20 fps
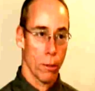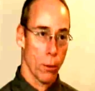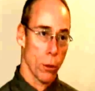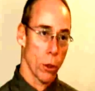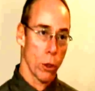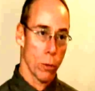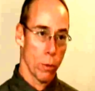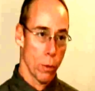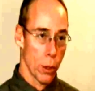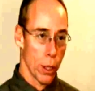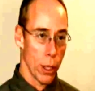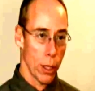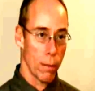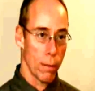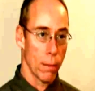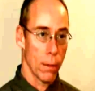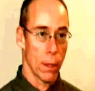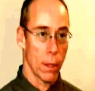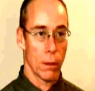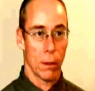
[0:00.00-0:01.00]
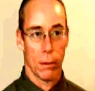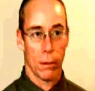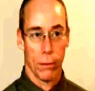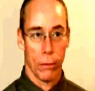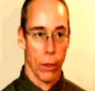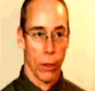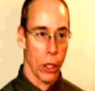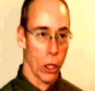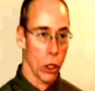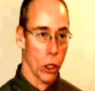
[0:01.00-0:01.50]
opprobrium,
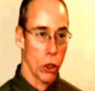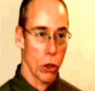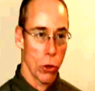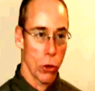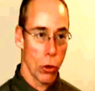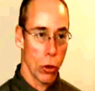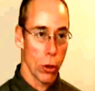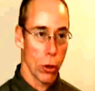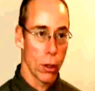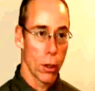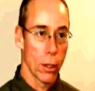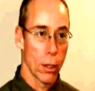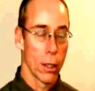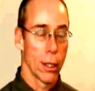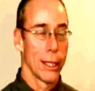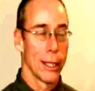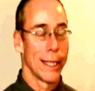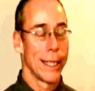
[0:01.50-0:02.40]
ridicule,